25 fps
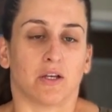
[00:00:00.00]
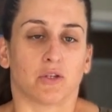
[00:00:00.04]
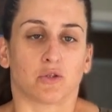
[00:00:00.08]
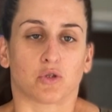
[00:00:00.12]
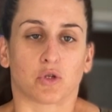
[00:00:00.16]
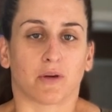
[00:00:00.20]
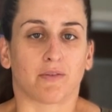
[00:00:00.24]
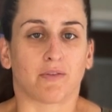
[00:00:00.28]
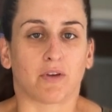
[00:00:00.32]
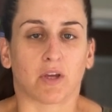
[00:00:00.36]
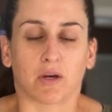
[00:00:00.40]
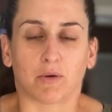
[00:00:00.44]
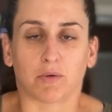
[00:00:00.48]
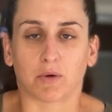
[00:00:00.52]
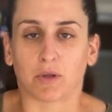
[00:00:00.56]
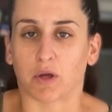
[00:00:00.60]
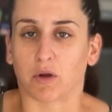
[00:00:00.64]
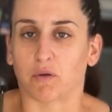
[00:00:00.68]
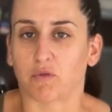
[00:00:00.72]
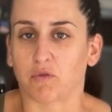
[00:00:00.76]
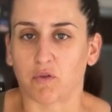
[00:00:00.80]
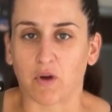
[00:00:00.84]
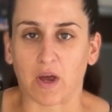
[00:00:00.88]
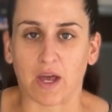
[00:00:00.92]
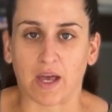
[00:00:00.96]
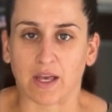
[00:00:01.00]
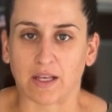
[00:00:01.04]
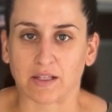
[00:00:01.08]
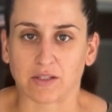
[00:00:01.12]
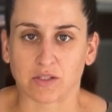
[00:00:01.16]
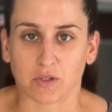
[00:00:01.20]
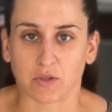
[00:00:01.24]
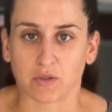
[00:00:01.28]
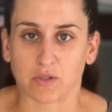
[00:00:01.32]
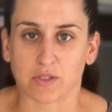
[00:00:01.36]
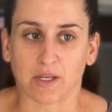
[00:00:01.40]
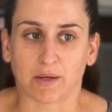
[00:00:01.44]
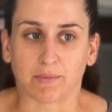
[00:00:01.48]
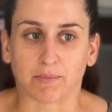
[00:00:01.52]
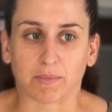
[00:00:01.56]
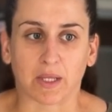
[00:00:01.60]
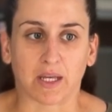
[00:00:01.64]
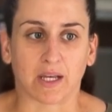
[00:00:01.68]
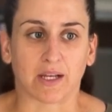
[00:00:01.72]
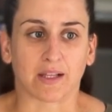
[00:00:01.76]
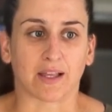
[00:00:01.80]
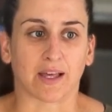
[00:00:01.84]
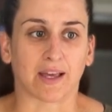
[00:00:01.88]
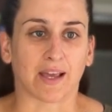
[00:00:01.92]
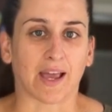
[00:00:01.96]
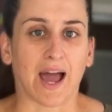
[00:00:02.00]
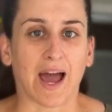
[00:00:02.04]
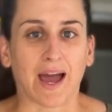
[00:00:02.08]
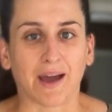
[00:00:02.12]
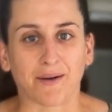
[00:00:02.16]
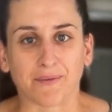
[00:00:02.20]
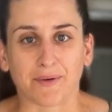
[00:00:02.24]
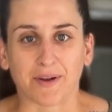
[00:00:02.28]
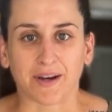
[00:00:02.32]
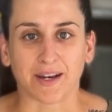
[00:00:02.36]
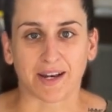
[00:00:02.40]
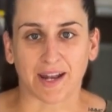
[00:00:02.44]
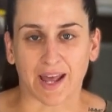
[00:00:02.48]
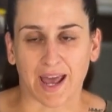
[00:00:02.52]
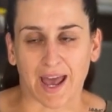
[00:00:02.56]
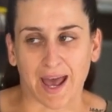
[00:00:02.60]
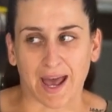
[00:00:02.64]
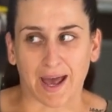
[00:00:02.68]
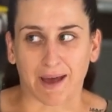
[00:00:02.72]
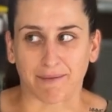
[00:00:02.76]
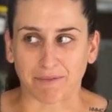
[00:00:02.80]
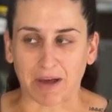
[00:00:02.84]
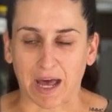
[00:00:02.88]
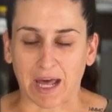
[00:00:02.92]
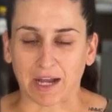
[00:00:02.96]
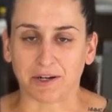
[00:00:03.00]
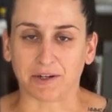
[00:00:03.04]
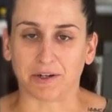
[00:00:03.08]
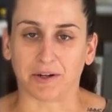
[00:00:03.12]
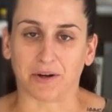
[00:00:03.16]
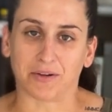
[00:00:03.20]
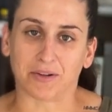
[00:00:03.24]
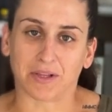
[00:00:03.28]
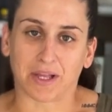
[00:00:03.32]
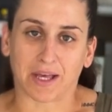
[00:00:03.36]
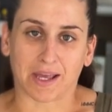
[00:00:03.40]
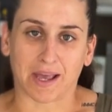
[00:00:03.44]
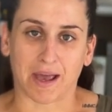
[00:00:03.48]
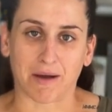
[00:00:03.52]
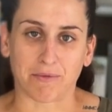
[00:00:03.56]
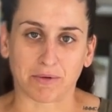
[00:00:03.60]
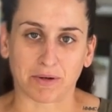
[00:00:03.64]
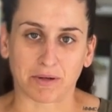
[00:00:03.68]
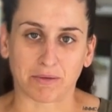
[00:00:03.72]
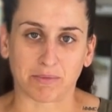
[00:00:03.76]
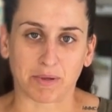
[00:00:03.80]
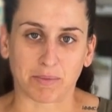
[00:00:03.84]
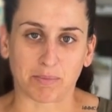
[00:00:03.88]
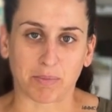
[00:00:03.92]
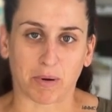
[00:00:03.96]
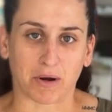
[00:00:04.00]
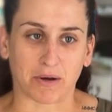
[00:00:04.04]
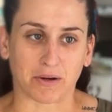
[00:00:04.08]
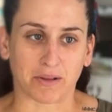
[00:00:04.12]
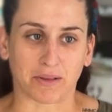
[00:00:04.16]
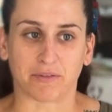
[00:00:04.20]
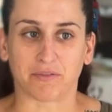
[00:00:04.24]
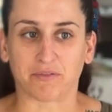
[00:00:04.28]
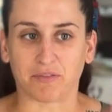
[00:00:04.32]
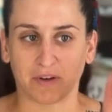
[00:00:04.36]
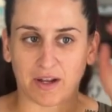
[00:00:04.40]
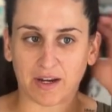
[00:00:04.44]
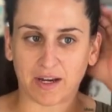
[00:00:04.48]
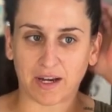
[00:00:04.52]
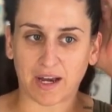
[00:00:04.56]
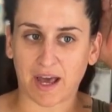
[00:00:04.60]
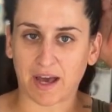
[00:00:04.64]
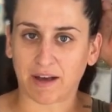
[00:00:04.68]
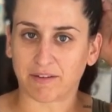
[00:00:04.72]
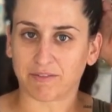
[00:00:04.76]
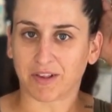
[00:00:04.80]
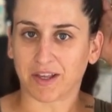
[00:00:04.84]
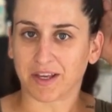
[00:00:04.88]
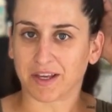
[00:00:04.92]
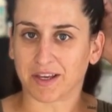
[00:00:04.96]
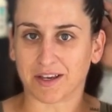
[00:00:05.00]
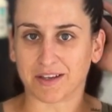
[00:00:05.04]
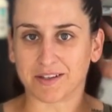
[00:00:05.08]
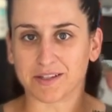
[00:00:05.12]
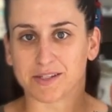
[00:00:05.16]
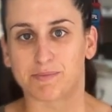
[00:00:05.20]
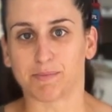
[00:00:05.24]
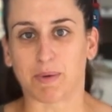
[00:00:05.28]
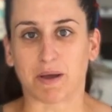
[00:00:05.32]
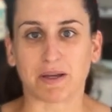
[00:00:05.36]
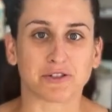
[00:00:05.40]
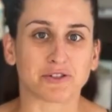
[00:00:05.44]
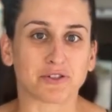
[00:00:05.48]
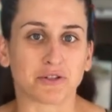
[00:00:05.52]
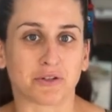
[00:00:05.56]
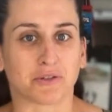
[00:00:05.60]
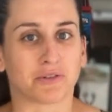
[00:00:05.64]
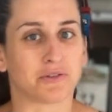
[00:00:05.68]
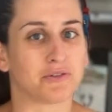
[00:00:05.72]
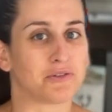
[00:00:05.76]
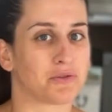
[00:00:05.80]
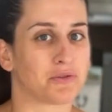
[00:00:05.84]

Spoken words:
trivia with our friends or something, like I wanted to have, I don't know, like I wanted to be part of the fun and have like a special